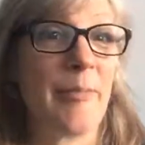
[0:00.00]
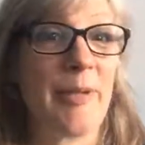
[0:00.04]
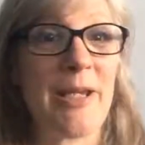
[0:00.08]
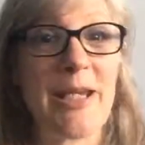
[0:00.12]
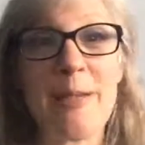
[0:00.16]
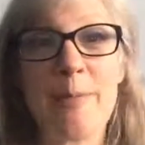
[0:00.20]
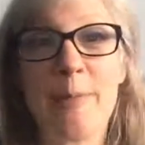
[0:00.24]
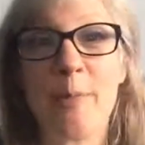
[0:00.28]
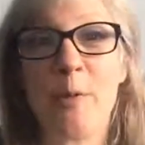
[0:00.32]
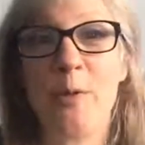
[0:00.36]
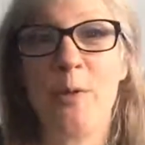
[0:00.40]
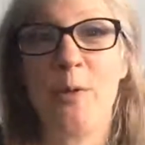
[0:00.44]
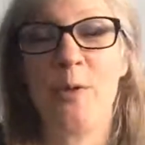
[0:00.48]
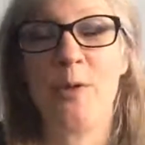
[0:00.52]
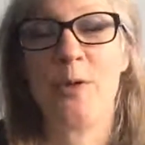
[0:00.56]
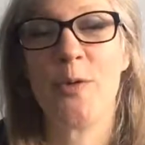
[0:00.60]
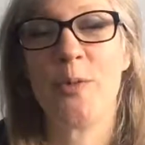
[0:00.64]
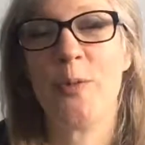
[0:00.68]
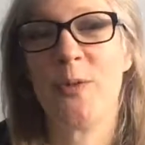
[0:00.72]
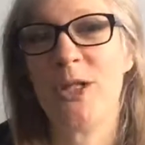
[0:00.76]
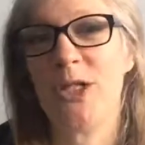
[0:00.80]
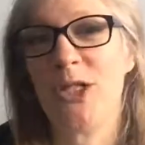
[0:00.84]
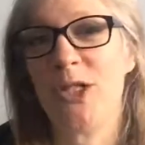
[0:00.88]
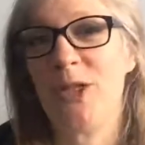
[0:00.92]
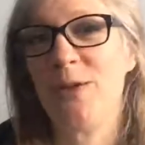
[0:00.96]
people that
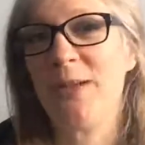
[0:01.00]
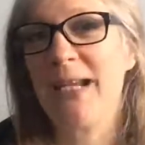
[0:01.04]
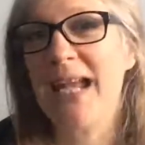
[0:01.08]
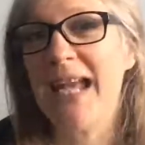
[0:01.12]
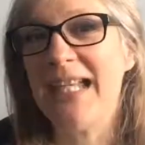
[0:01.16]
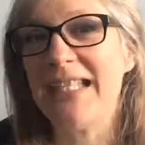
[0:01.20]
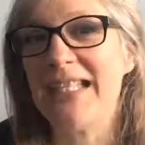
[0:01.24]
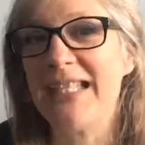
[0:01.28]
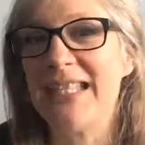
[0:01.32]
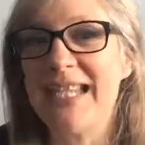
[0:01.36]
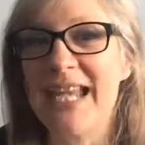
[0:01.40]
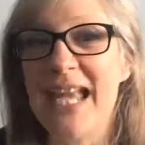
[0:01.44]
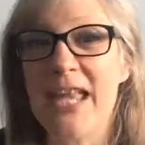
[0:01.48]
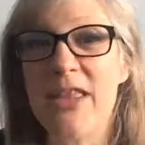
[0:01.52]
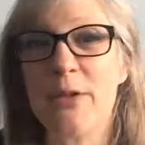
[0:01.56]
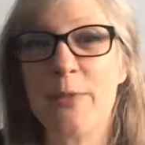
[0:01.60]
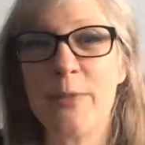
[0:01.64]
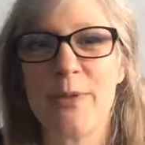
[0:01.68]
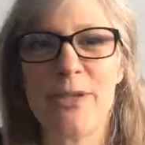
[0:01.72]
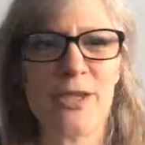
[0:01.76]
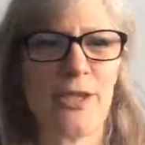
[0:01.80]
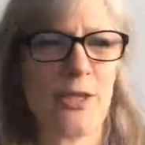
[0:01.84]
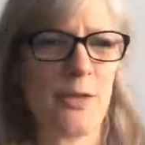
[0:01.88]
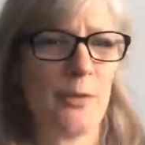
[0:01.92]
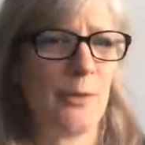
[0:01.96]
when you get together
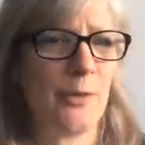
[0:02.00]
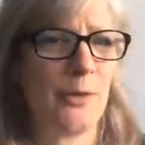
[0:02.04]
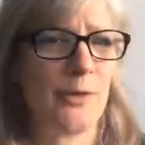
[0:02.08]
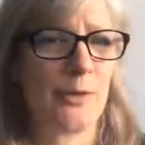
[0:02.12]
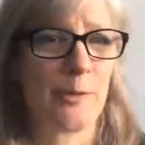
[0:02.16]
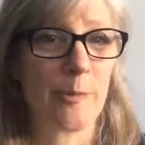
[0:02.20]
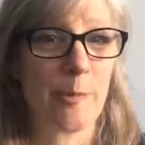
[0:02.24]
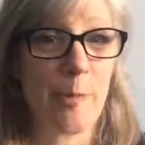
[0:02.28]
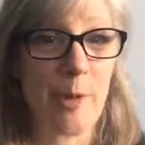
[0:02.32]
with, you want to